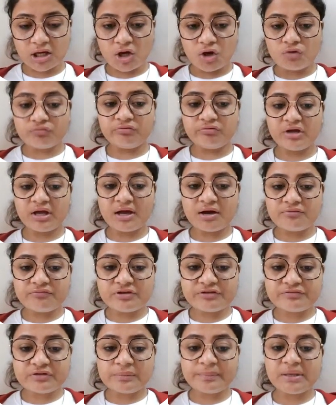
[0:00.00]
where we
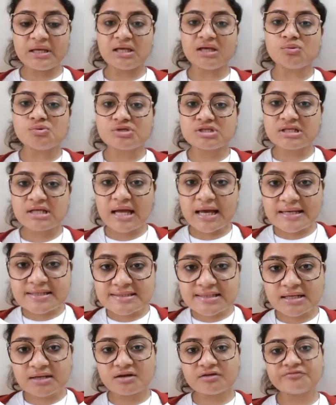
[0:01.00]
will be
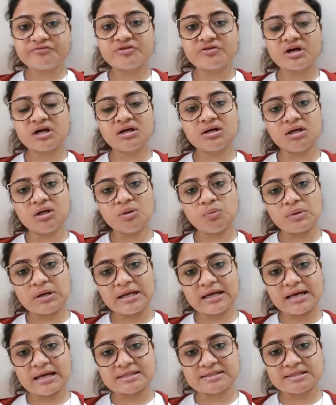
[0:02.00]
utilizing different
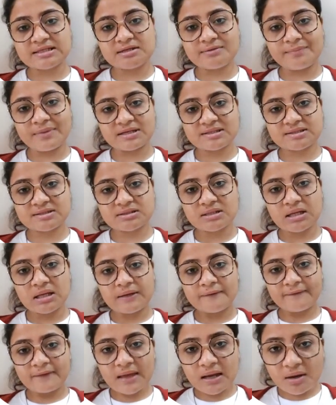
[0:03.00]
nucleic acid based
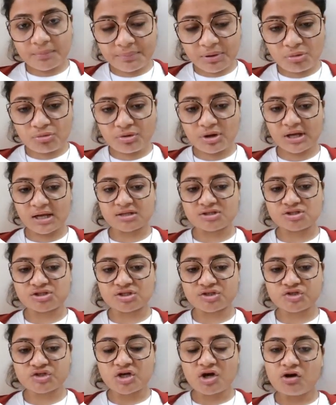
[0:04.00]
therapeutic
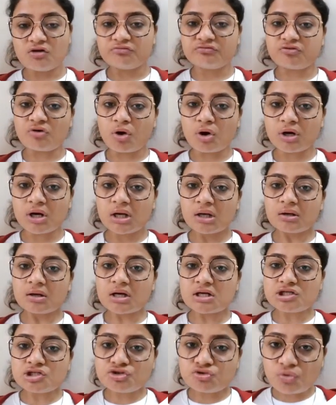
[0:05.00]
agents for
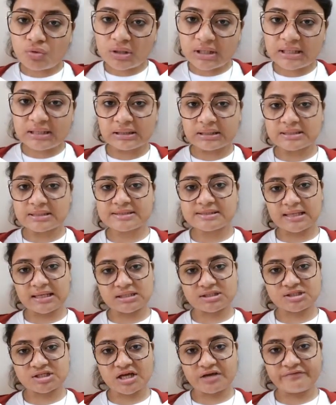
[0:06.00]
controlling this
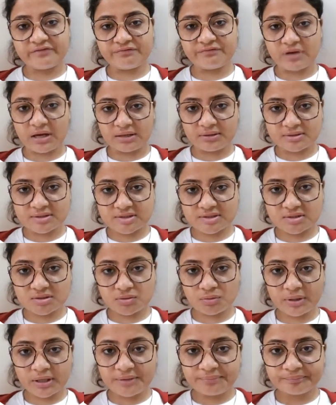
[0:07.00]
HIV virus.
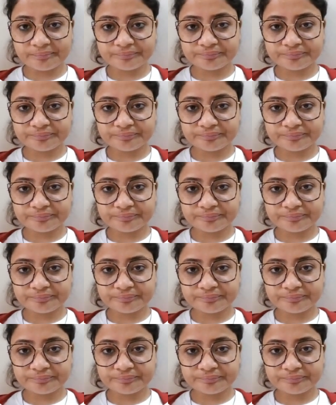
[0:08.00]
Okay,